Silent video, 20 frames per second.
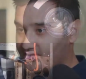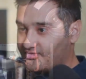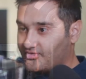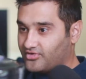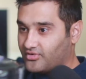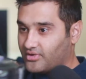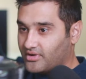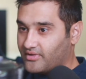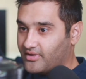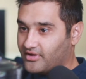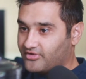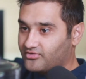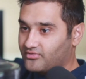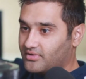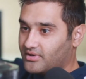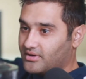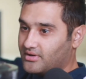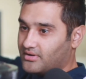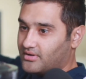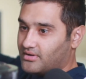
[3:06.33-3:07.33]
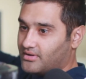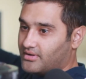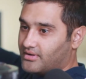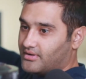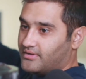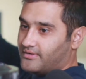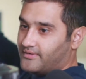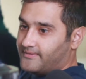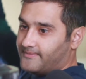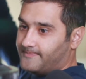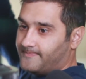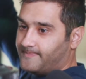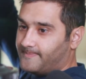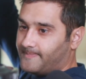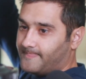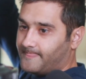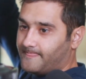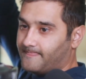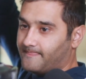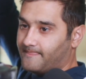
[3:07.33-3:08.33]
show you that screen.
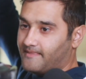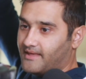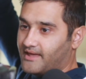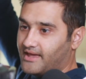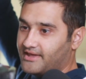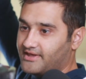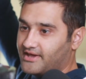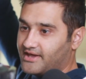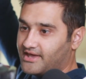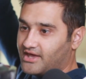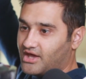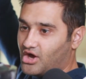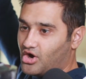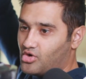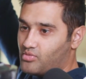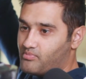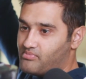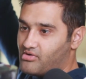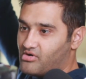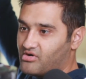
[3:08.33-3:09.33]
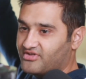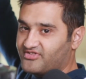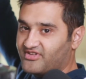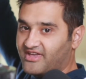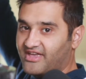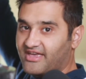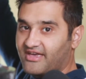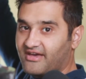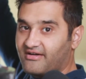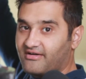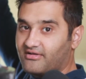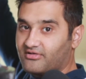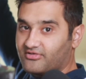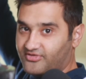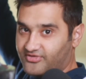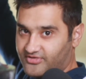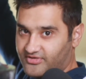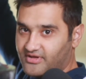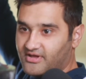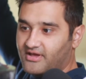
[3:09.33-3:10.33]
There you go, boys and
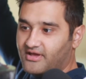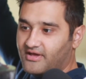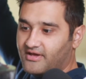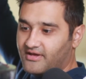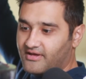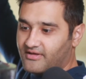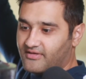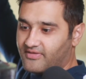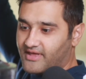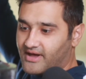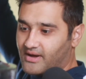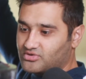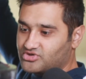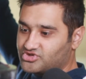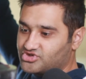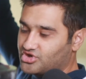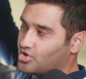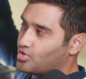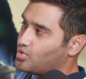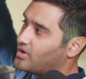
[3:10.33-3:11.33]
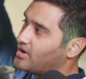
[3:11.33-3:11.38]
girls. That was your quick